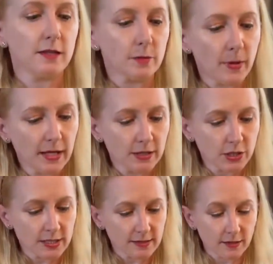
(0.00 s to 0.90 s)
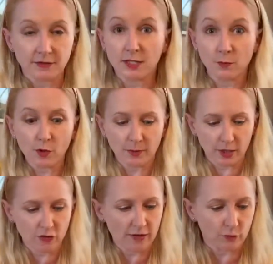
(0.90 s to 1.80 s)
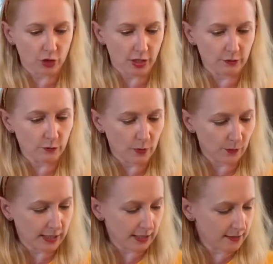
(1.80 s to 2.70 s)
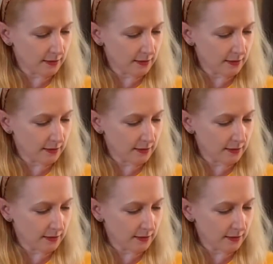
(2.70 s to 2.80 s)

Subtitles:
the page is inside. This will be a travel journal when we get to...